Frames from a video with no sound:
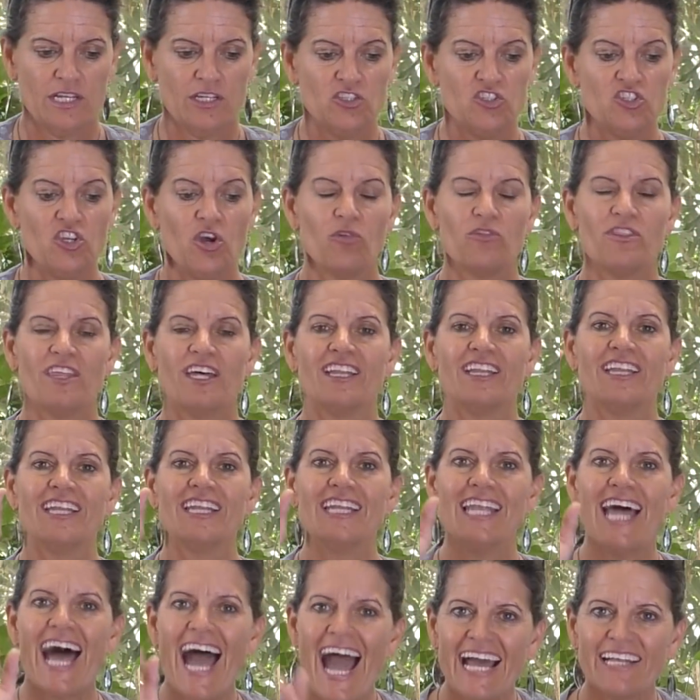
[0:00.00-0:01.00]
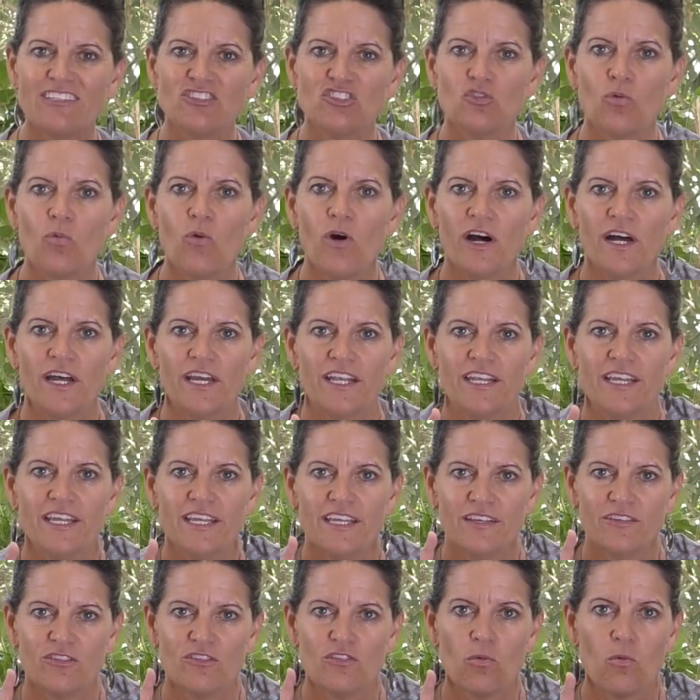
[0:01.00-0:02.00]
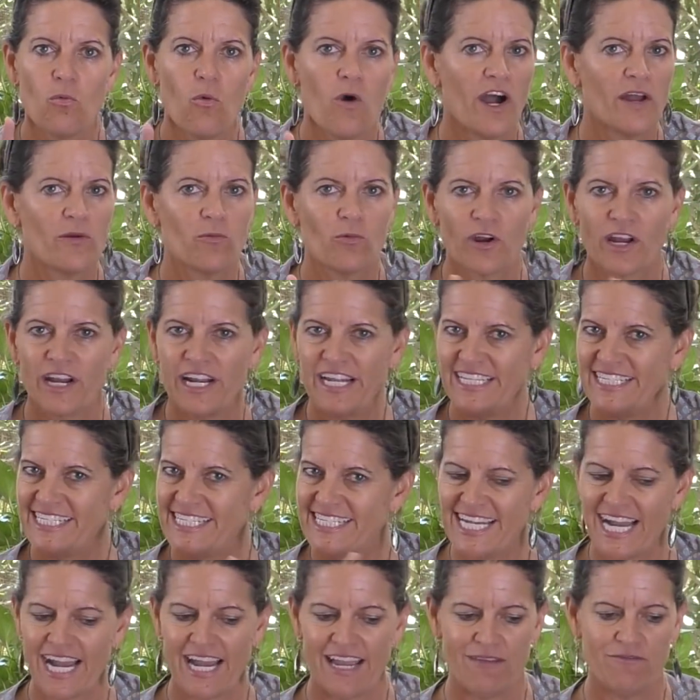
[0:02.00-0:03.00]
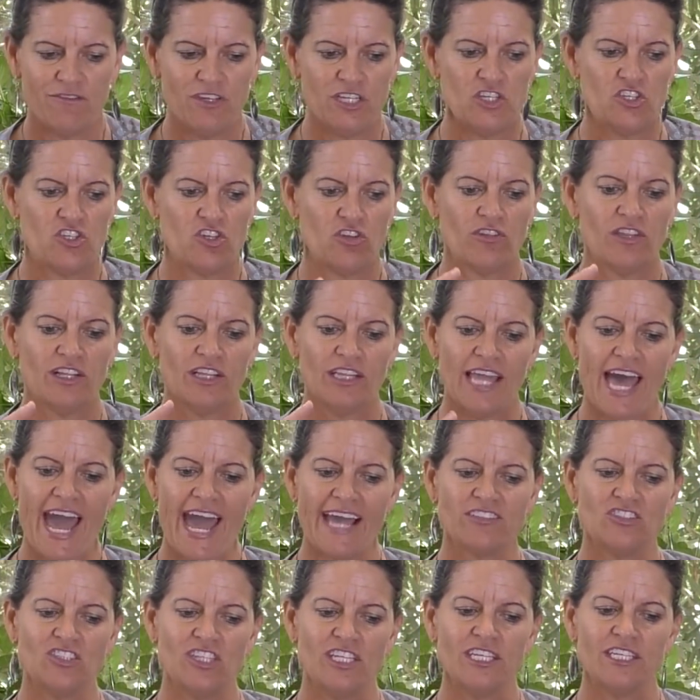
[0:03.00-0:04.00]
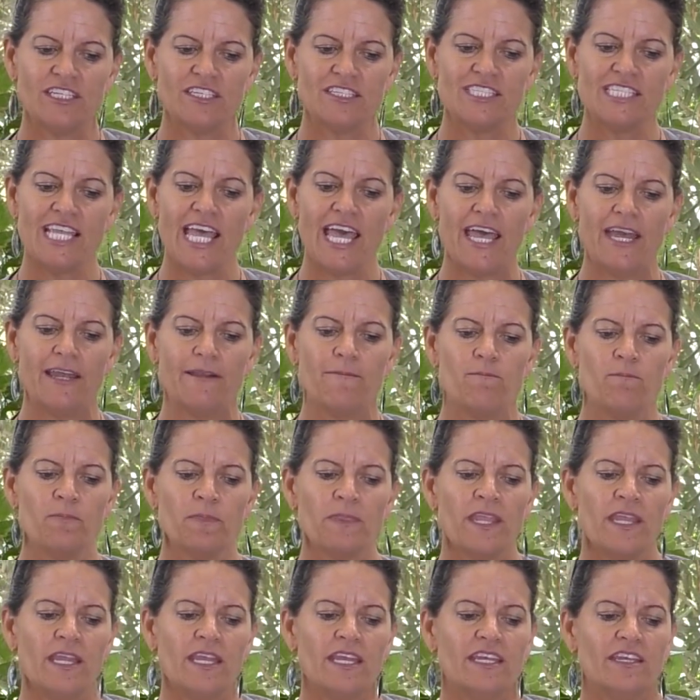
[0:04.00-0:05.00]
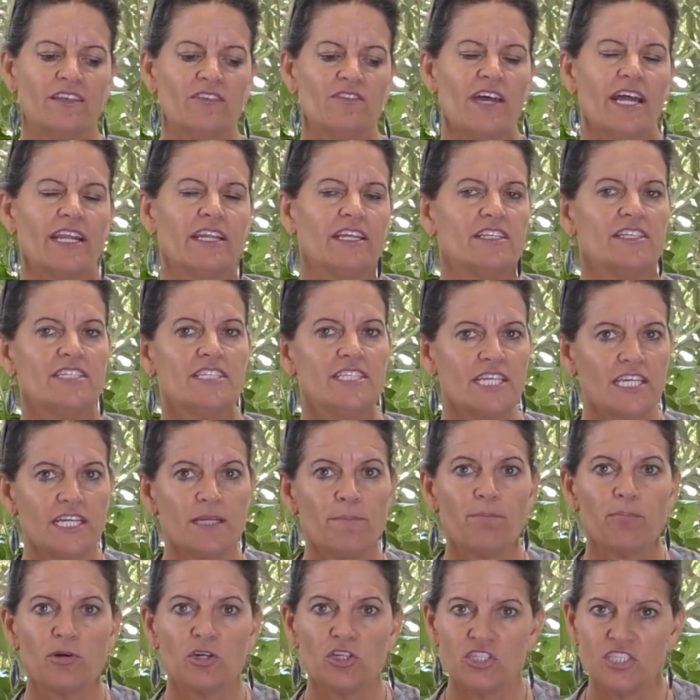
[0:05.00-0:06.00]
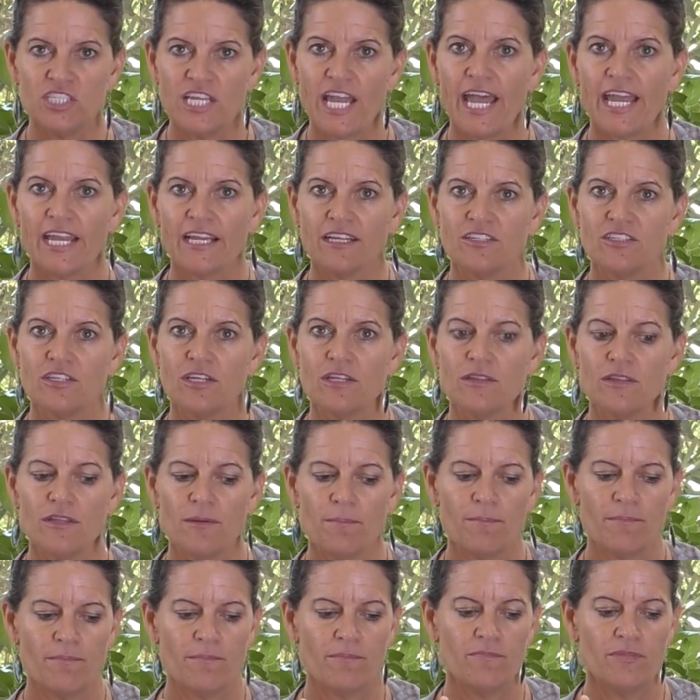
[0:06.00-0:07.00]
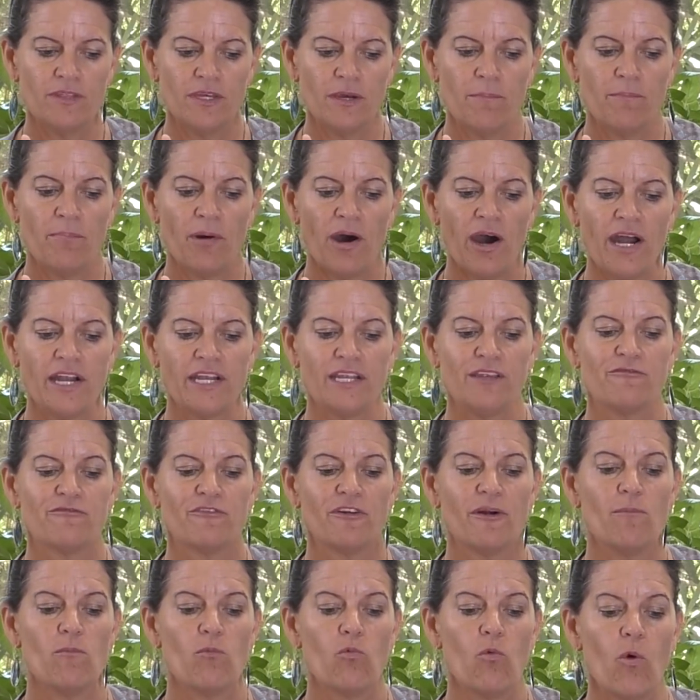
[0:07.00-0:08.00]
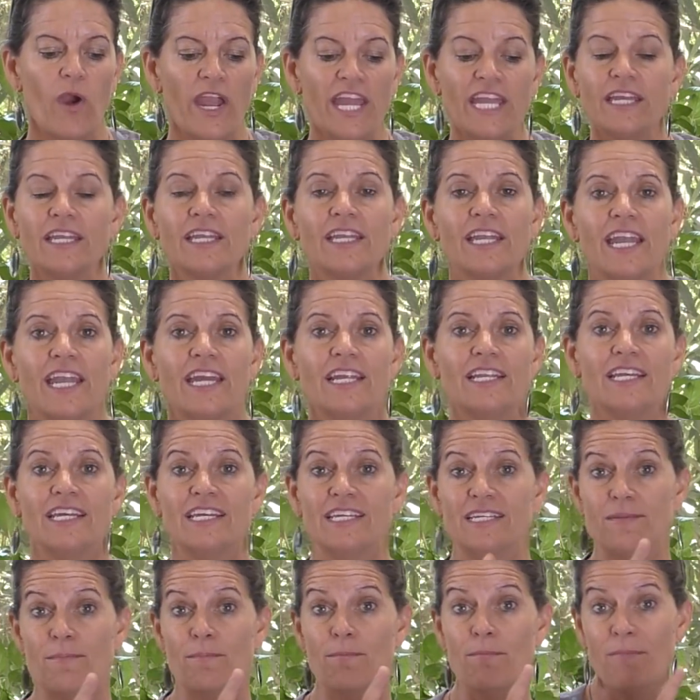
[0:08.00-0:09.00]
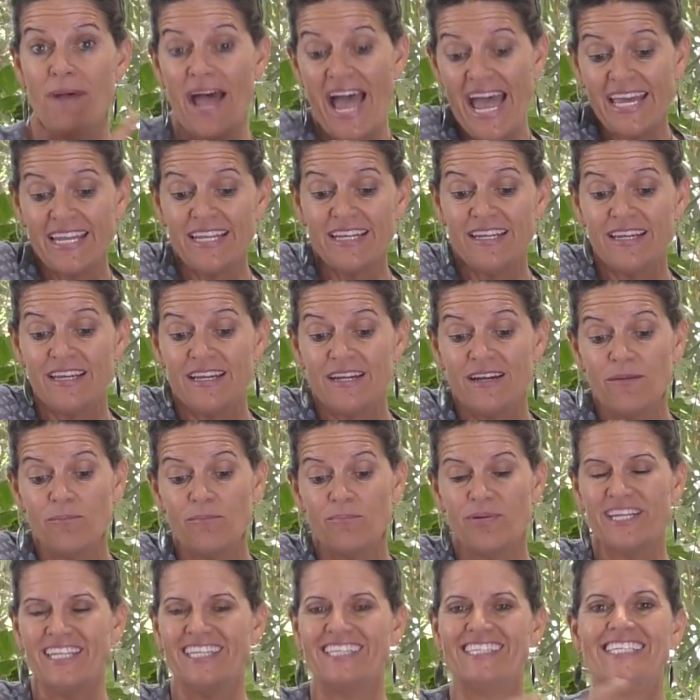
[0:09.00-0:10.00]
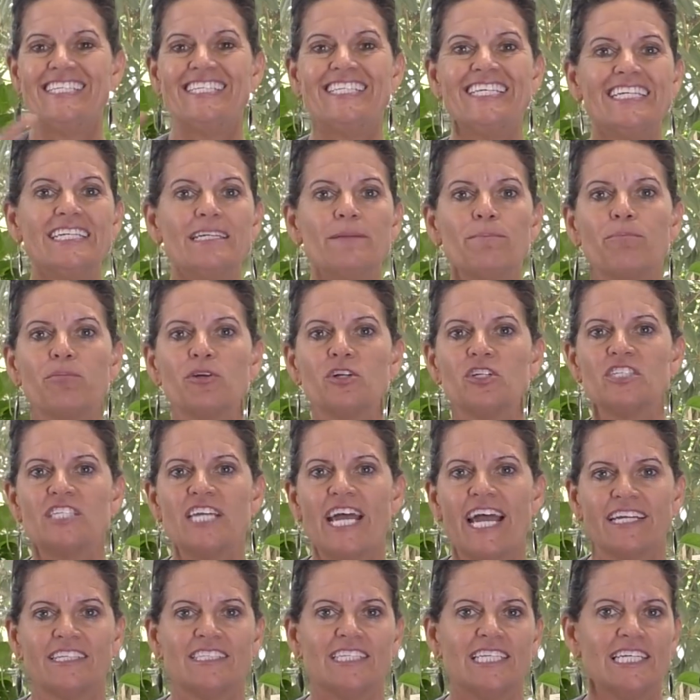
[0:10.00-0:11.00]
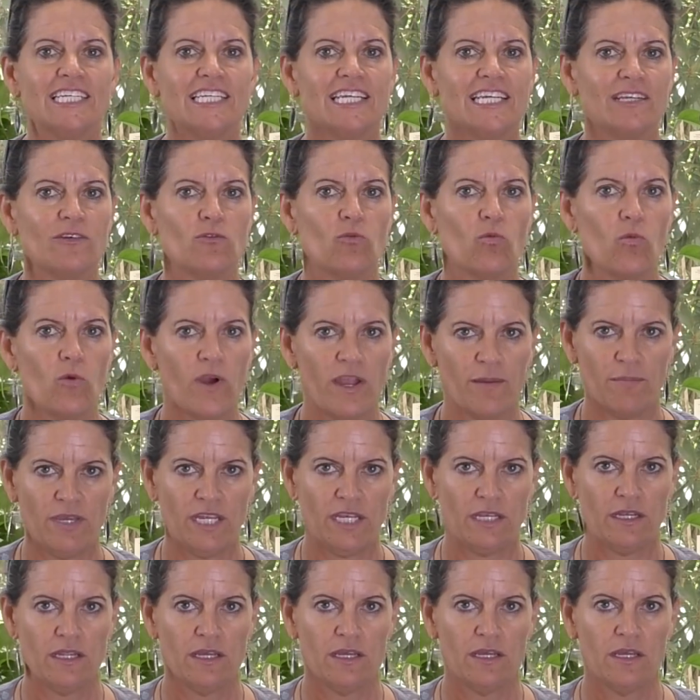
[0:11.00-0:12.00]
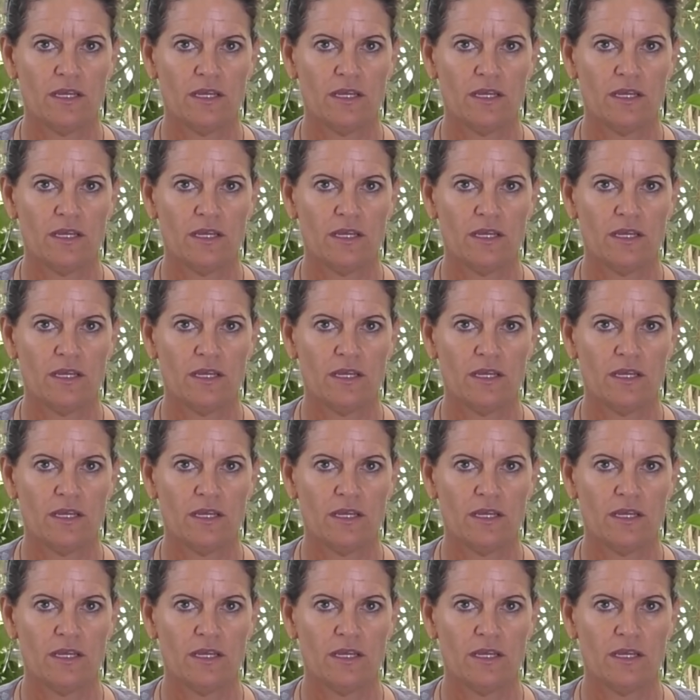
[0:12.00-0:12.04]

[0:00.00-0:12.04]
So the last one is the one we're going to dive into. The last thing it said is that it did protect the body from weight gain in men, but it didn't protect it in women.